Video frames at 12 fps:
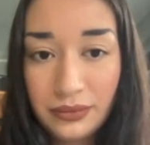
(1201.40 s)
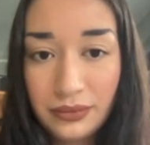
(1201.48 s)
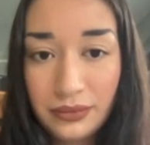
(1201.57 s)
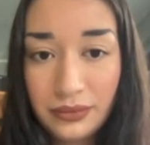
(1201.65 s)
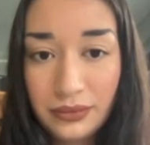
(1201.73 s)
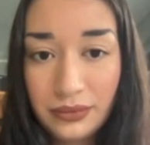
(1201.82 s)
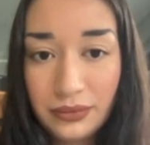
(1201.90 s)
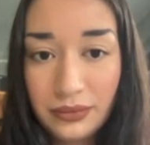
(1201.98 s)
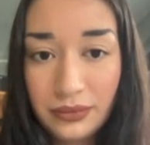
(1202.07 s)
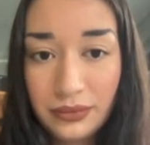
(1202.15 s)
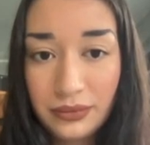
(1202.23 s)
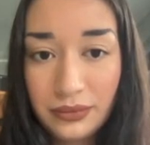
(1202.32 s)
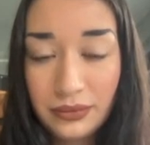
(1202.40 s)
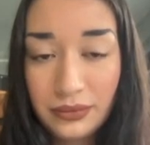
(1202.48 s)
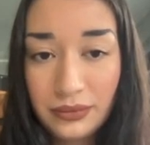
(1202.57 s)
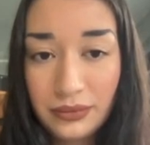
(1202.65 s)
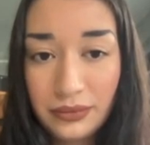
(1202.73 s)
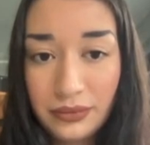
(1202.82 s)

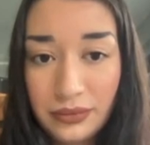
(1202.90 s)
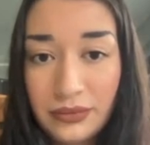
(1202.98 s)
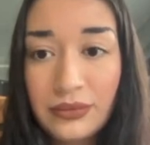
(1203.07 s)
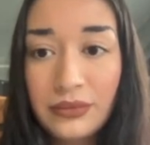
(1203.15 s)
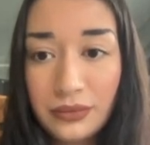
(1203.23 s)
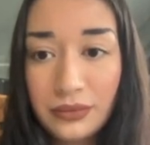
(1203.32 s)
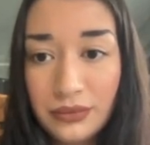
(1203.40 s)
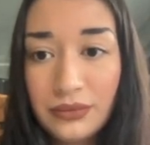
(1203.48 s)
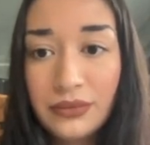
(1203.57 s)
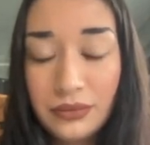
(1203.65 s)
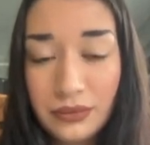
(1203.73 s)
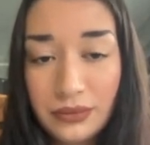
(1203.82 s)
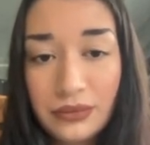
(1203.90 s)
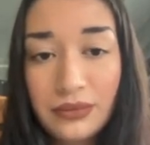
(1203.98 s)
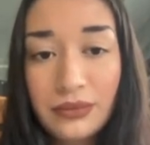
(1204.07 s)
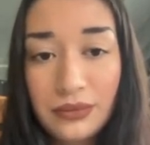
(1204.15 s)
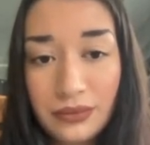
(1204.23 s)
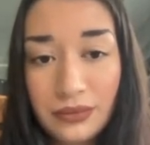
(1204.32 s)

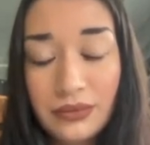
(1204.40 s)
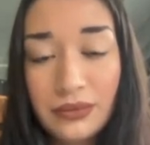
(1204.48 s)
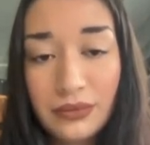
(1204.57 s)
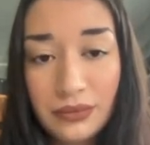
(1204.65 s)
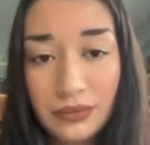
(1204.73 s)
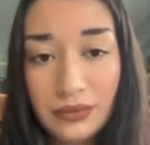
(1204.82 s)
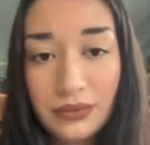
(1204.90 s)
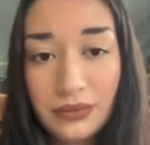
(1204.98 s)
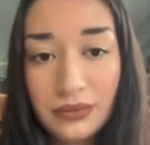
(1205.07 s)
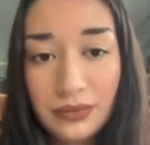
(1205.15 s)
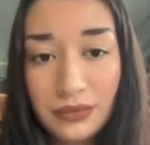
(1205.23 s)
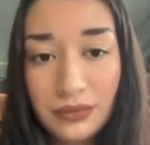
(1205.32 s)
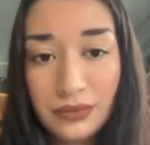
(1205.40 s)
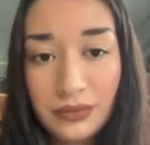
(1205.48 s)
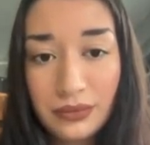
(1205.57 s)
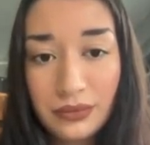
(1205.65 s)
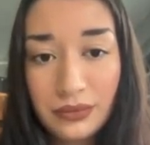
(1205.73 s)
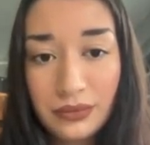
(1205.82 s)

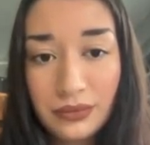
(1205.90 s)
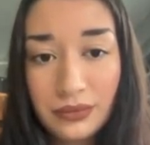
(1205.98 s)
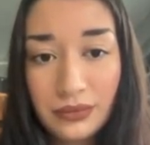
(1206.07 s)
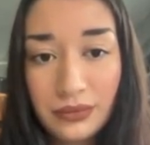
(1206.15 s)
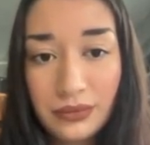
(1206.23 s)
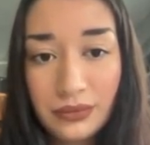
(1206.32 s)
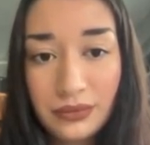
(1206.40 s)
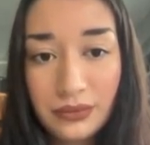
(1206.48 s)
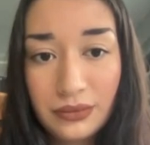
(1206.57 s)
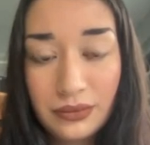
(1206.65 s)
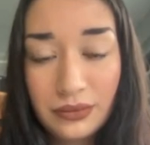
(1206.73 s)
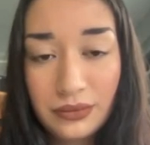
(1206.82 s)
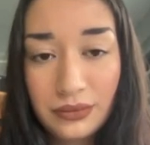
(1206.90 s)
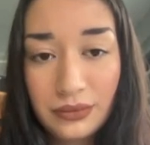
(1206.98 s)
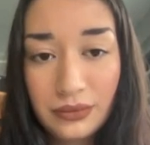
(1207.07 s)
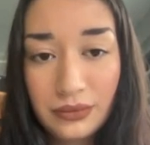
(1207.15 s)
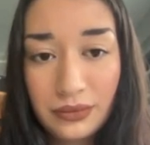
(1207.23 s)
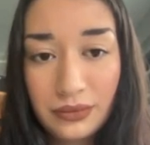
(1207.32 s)

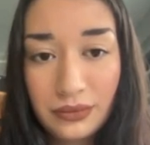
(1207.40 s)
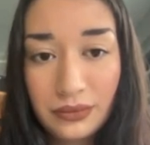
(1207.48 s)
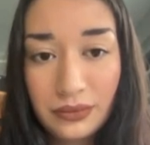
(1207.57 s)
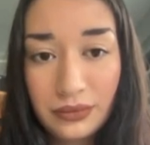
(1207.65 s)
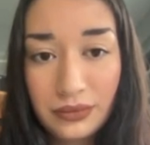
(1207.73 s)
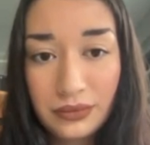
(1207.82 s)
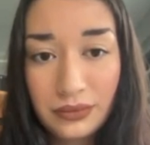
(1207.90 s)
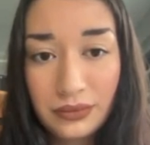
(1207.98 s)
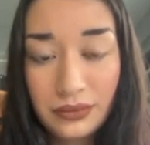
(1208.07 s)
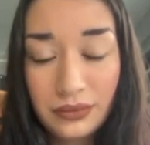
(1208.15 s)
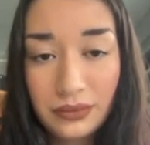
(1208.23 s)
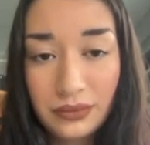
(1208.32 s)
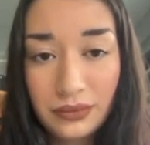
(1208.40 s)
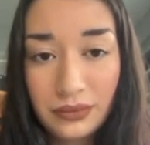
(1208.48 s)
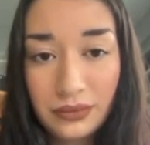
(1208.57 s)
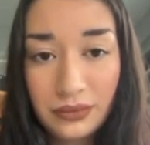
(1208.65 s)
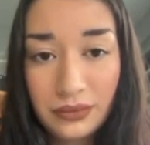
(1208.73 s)
This person isn't speaking.